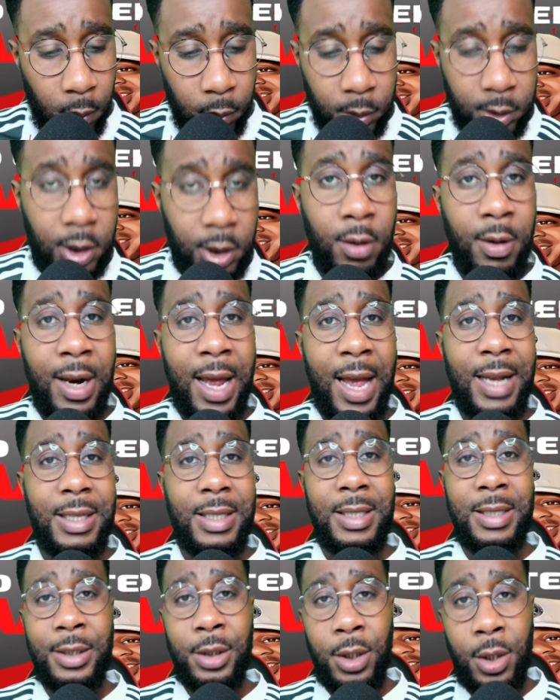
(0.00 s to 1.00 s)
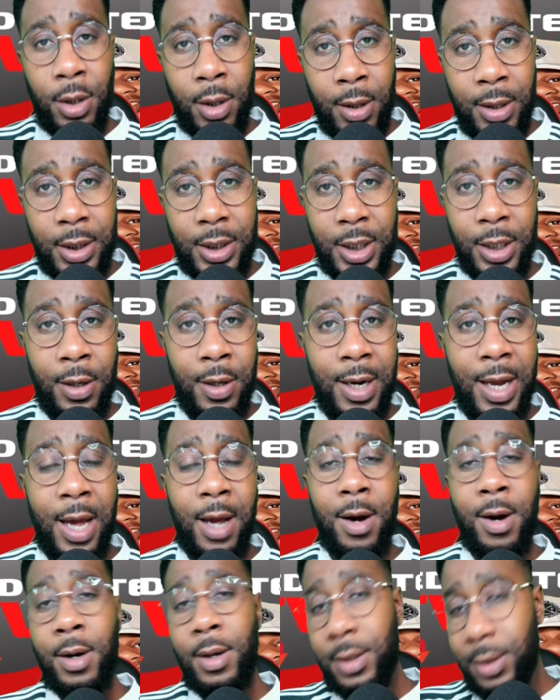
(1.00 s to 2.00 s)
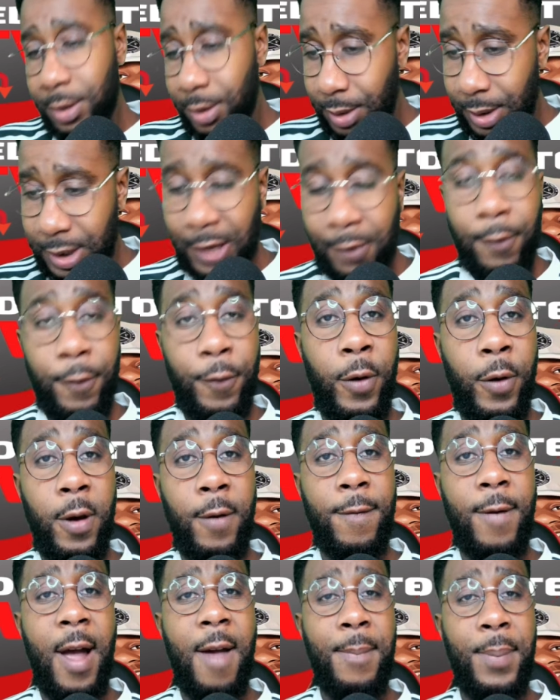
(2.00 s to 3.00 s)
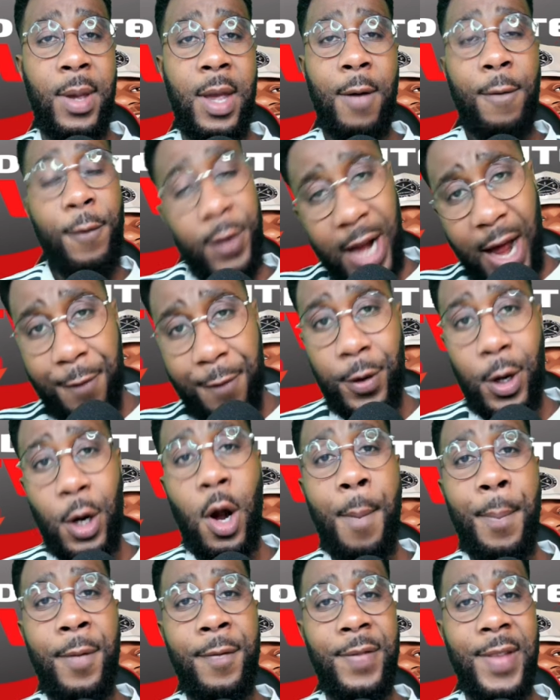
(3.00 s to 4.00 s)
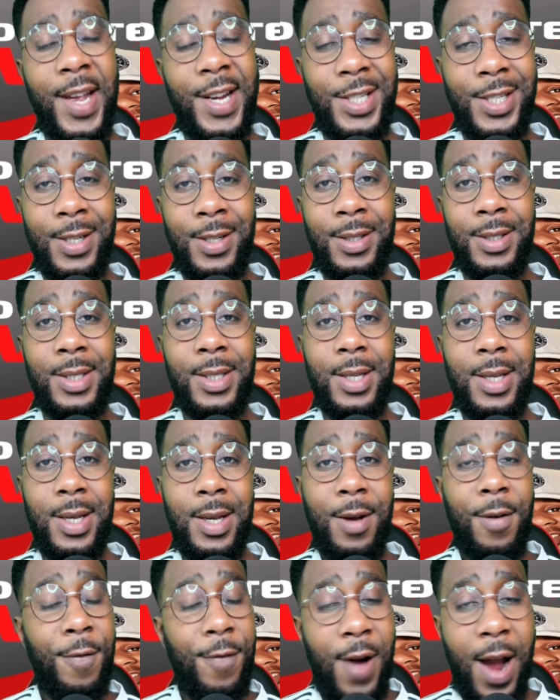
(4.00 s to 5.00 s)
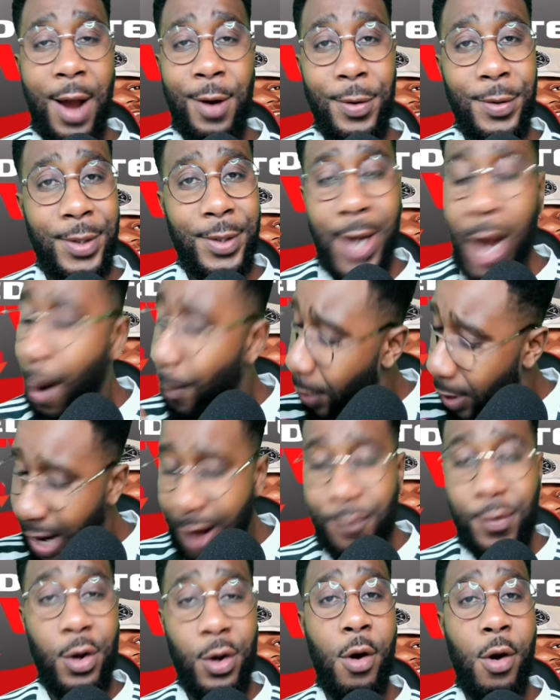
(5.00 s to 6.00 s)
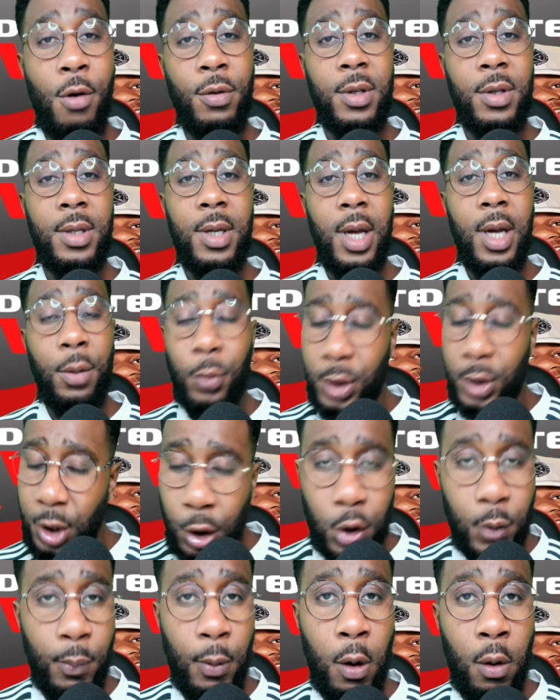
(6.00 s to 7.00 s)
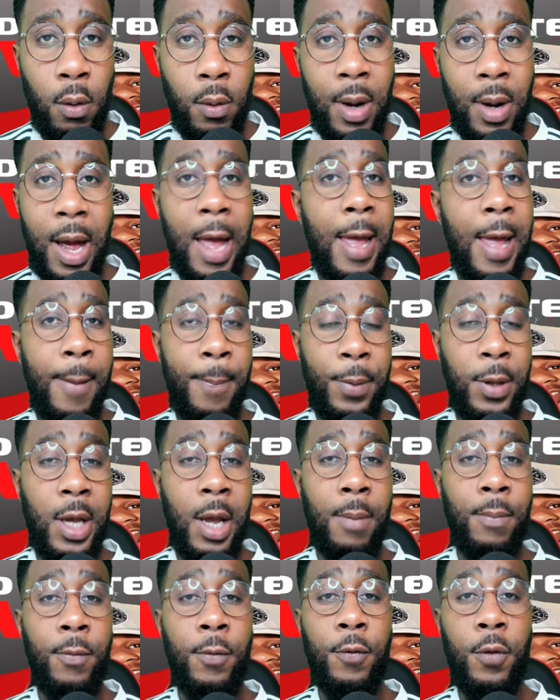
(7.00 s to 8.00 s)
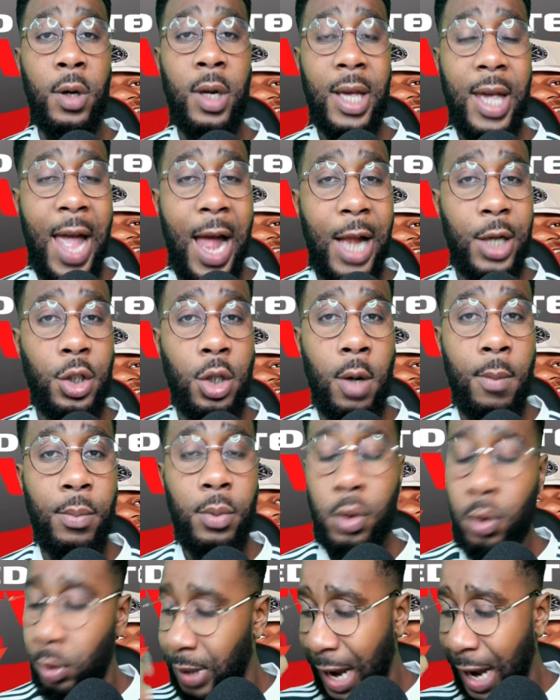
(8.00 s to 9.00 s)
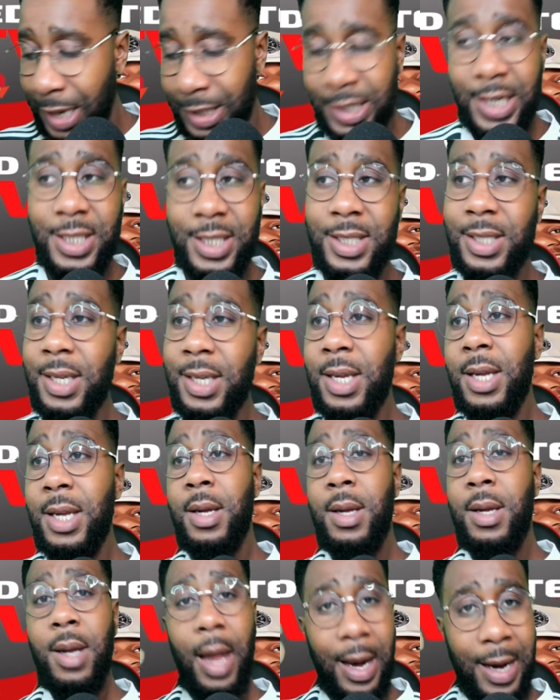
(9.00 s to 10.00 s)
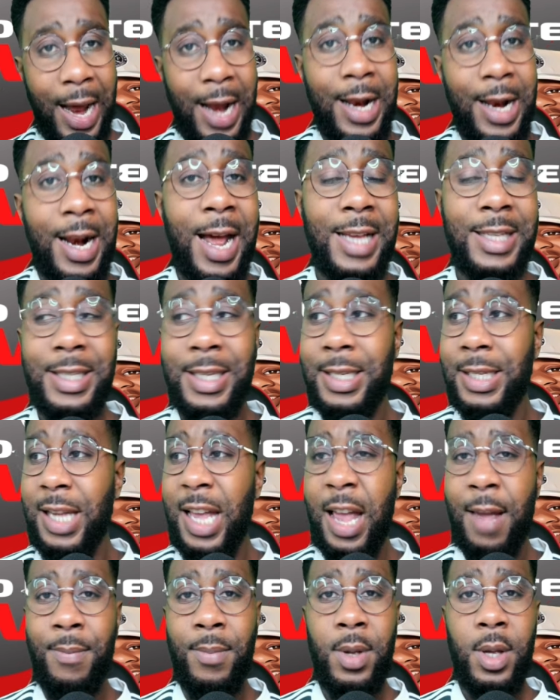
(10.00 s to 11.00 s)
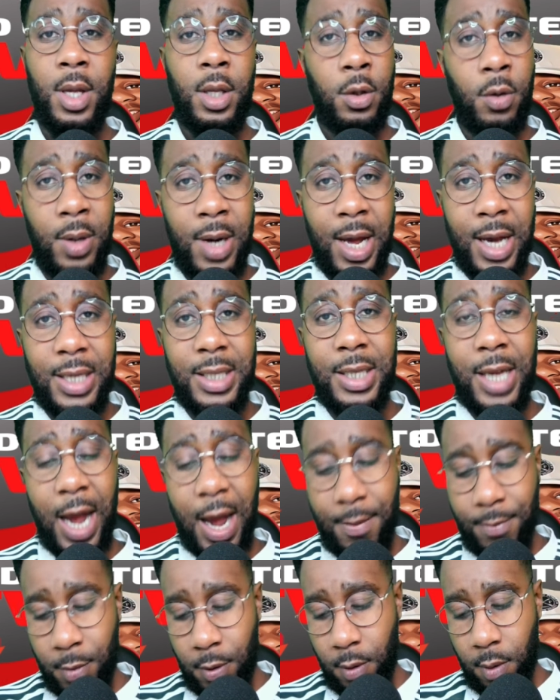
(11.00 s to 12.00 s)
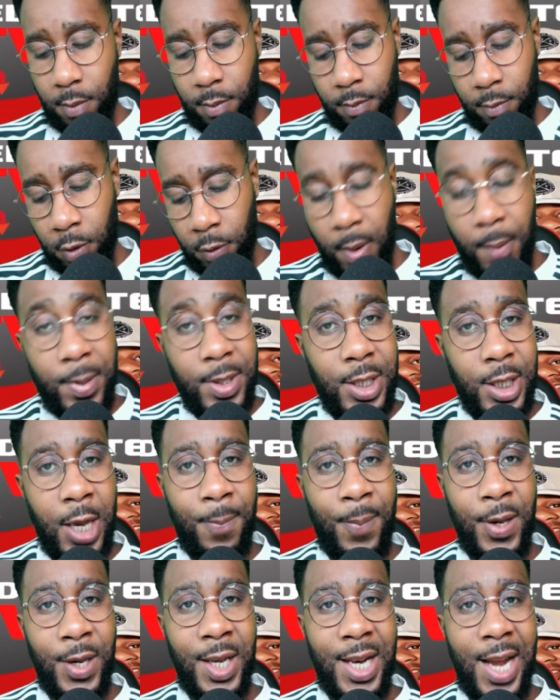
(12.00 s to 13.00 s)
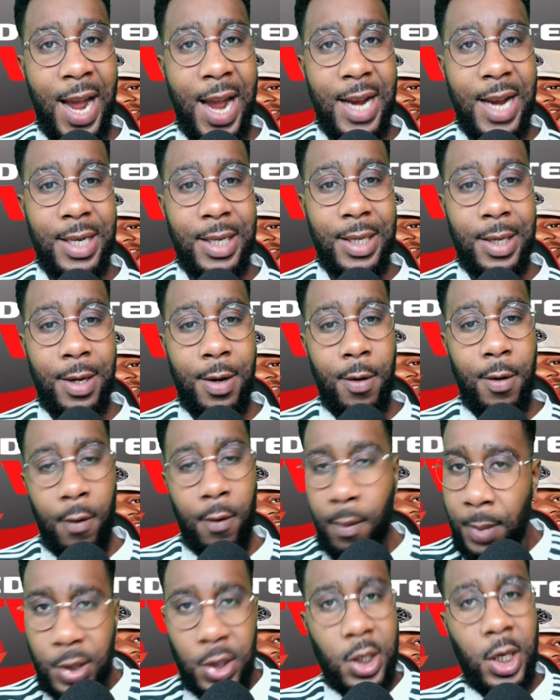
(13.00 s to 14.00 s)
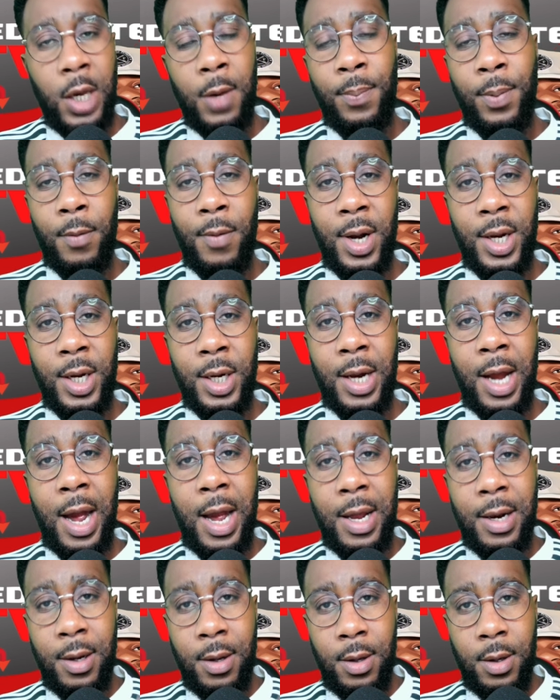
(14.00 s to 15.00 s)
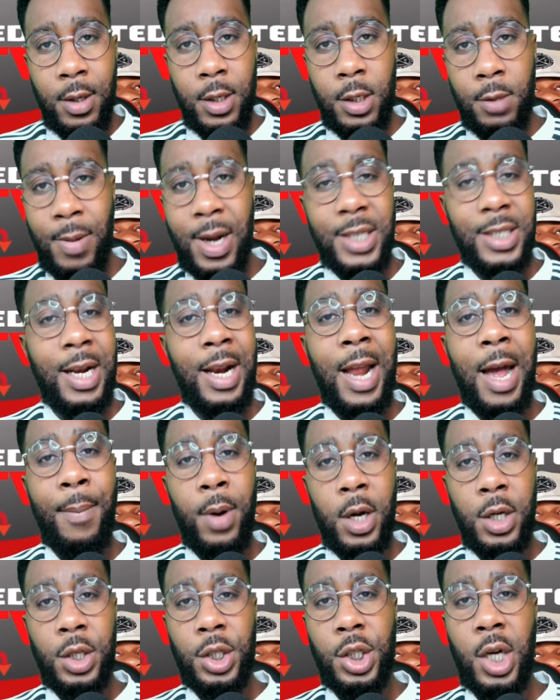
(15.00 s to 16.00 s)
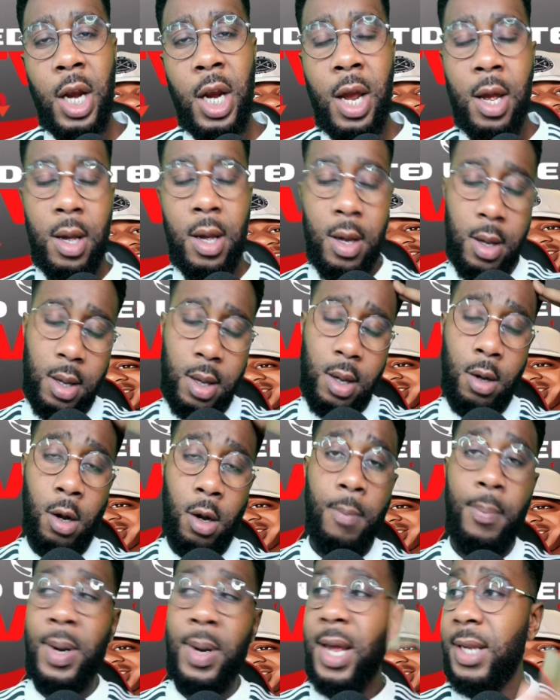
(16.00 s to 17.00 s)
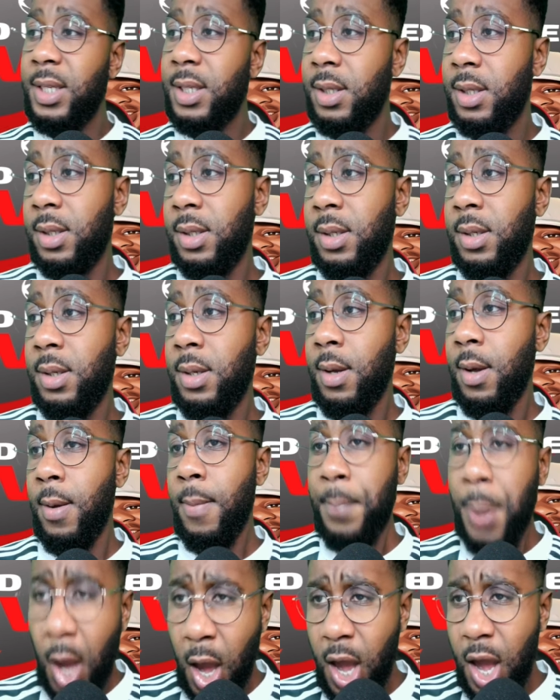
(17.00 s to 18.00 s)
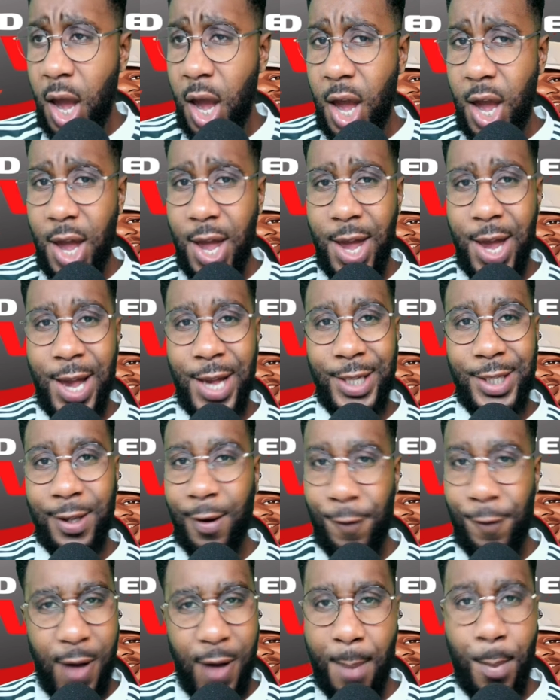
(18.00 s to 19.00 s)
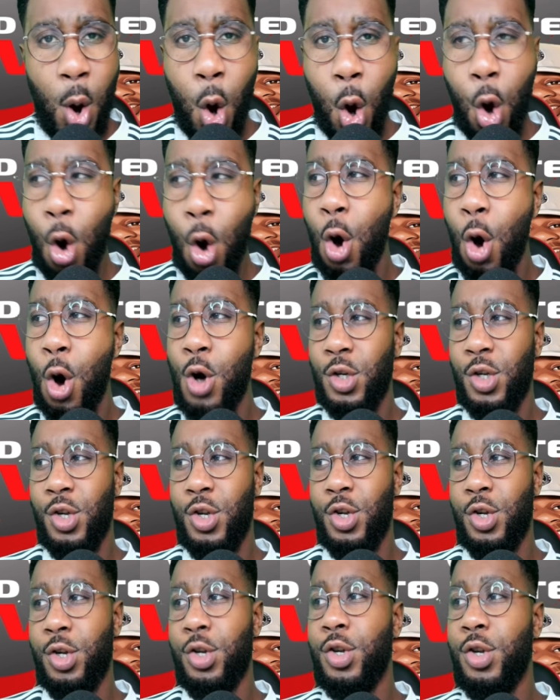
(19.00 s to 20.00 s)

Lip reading: See you later, 7:45 p.m. for the African Cup of Nations finals. Come on, Ivory Coast, and we'll see you tomorrow at 8 p.m. for the catch-up to digest and analyse this game. Till next time, remember to keep it united. Remember to keep it Red United. Smash that like button, share. God bless. Peace and vamos!